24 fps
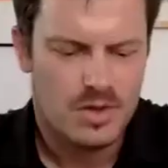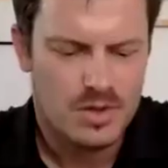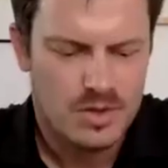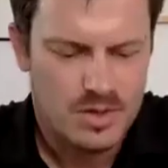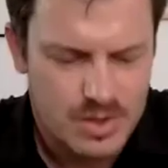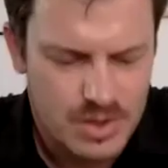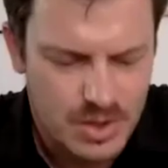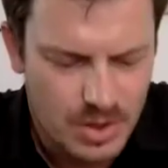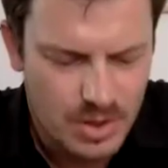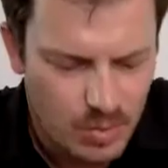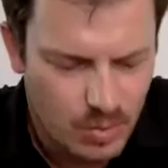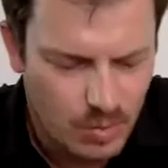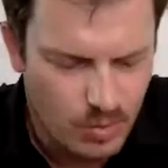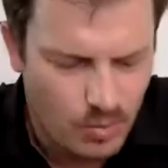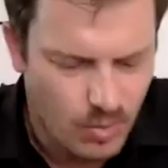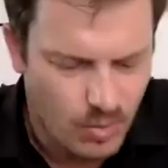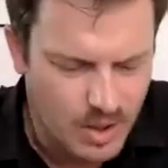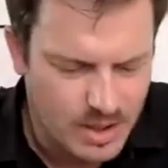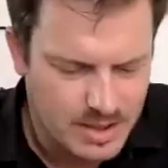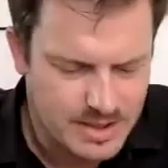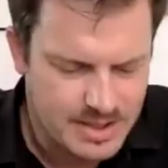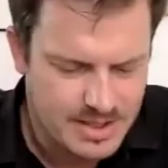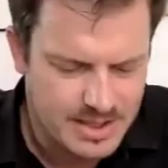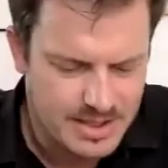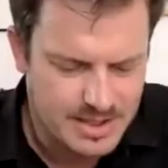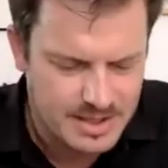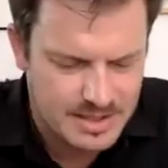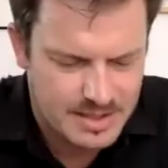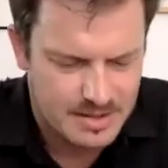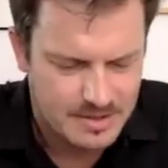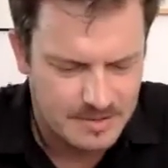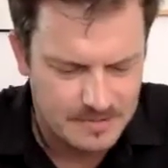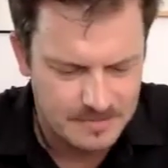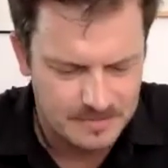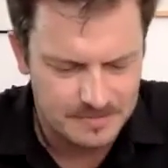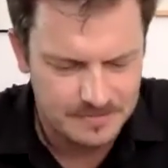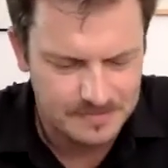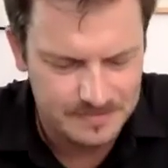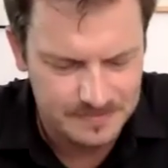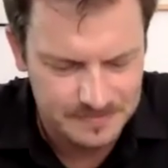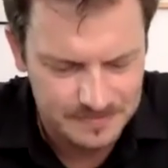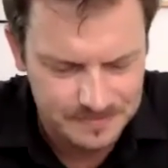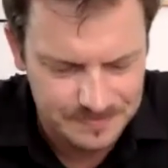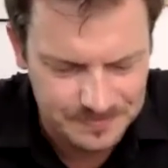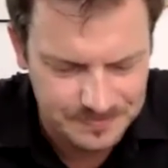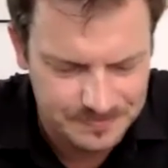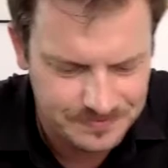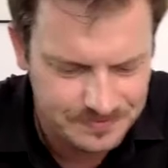So what
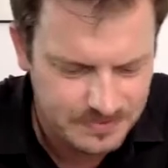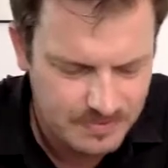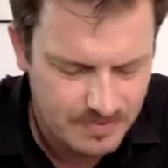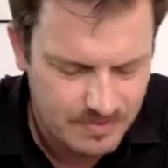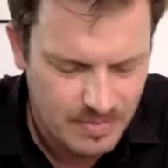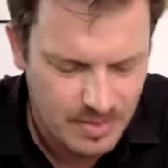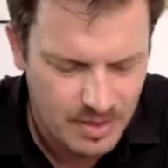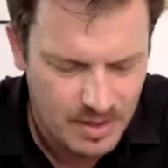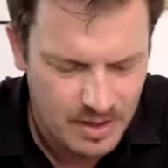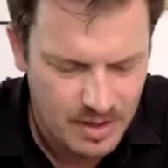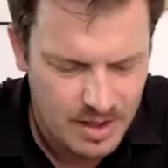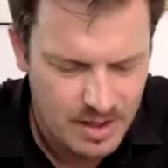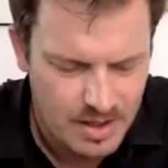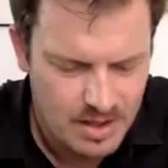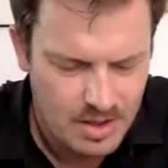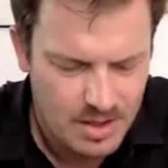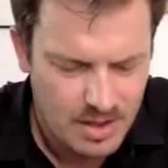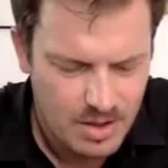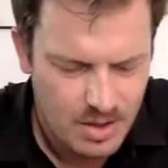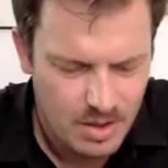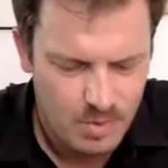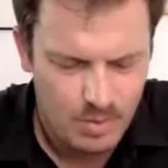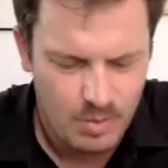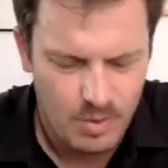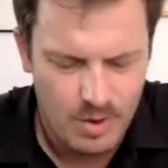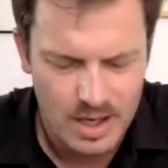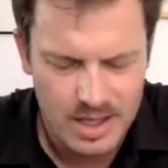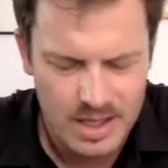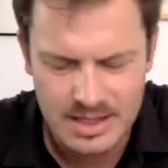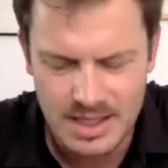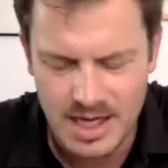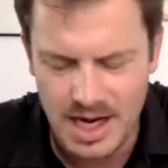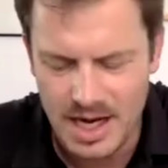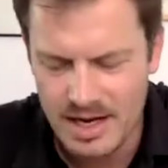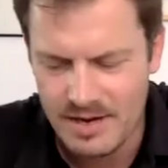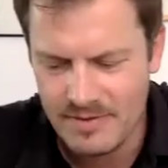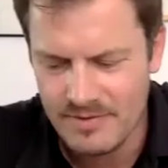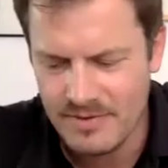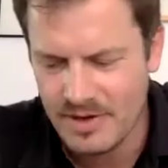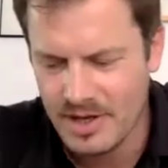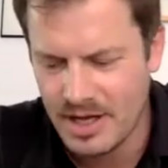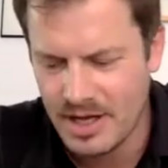I was kind